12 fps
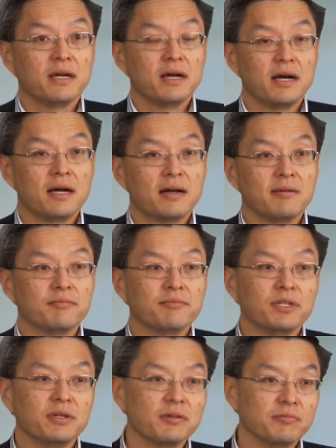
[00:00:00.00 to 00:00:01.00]
Um,
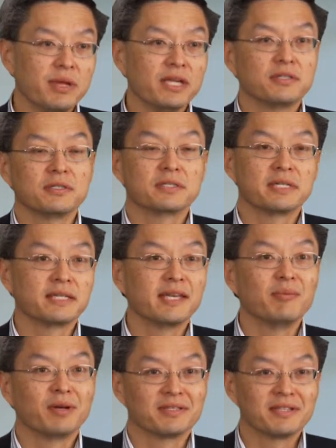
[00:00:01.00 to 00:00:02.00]
you know, patients can
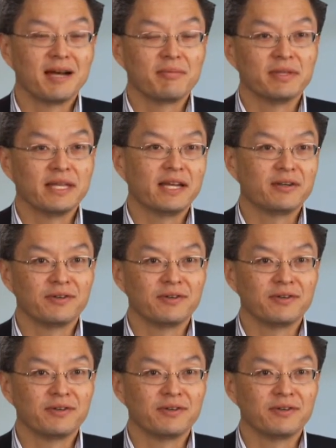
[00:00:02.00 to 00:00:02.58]
keep on top of that,